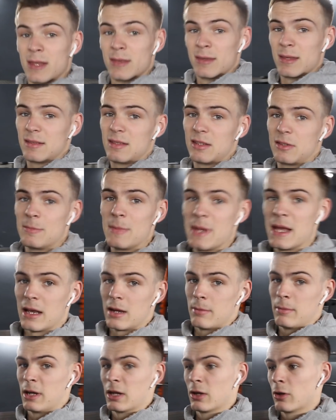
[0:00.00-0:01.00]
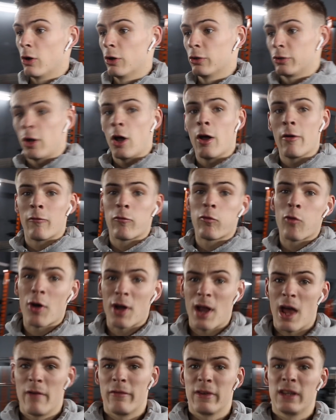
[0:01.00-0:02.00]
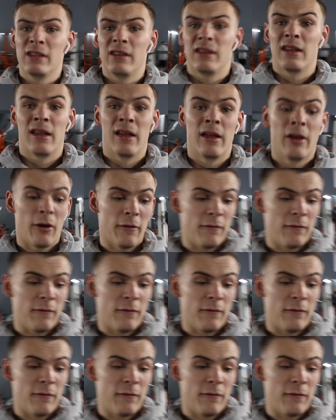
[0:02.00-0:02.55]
This is me at the minute, guys. I've run out of in there.